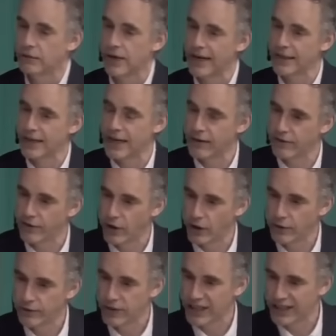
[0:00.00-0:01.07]
right? They
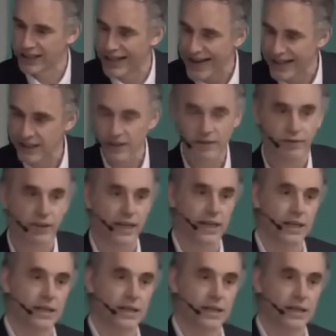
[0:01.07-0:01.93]
evolved collectively,